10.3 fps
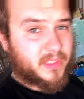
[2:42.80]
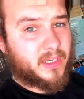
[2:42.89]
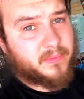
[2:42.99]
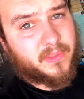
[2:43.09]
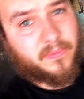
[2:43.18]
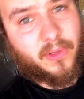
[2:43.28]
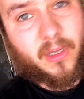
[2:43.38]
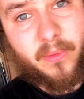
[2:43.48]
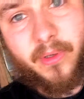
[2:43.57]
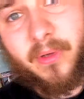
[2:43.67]
it comes to
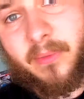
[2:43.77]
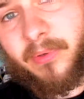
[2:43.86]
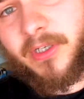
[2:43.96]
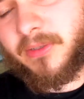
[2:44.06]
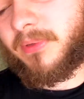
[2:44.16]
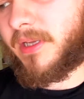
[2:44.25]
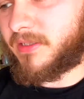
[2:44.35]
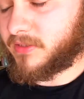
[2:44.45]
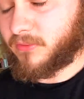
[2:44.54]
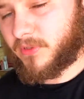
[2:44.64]
flywheel and pressure
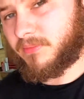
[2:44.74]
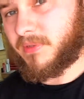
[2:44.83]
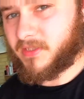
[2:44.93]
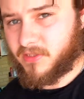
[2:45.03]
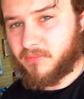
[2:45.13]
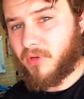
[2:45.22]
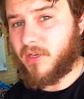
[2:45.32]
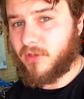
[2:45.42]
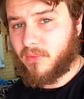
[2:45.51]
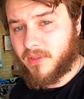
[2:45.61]
plates, it's always best to use
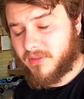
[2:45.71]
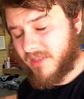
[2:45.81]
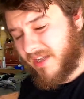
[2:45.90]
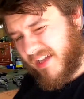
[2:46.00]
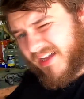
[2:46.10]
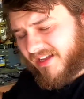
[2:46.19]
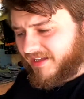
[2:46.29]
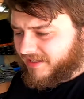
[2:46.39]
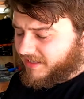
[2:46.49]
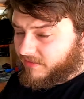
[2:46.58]
brand new ones
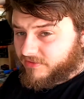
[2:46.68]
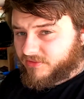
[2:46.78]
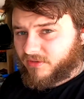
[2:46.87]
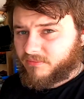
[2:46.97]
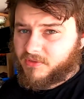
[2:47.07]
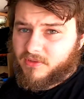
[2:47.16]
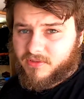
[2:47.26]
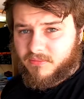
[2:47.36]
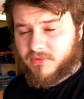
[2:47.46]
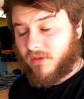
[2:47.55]
every time you use them.